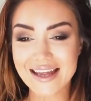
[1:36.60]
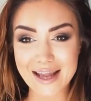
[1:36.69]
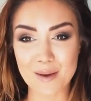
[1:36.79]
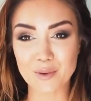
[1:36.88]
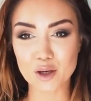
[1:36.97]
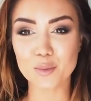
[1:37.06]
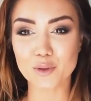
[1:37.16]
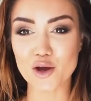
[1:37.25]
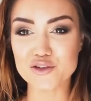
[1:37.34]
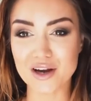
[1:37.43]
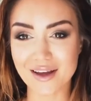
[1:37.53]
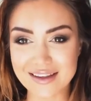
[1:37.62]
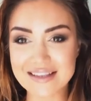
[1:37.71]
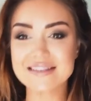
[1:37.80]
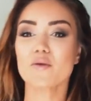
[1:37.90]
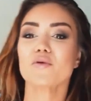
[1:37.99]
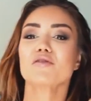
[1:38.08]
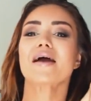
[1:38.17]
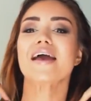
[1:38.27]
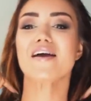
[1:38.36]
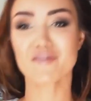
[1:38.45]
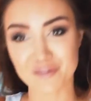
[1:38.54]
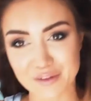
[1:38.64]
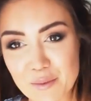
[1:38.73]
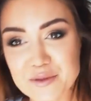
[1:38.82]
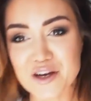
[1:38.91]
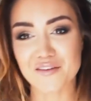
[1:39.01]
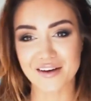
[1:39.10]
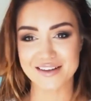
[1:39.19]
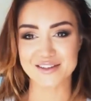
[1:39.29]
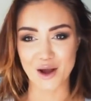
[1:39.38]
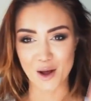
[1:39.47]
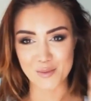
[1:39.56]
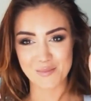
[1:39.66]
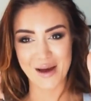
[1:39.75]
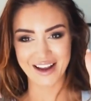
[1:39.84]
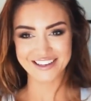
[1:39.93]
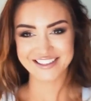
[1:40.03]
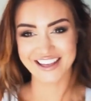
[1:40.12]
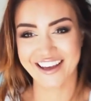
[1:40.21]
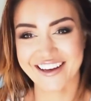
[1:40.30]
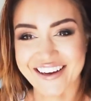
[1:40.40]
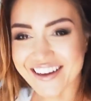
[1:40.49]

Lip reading: Now I'm gonna blow dry this with my hair flipped over, so I'll be back in a second.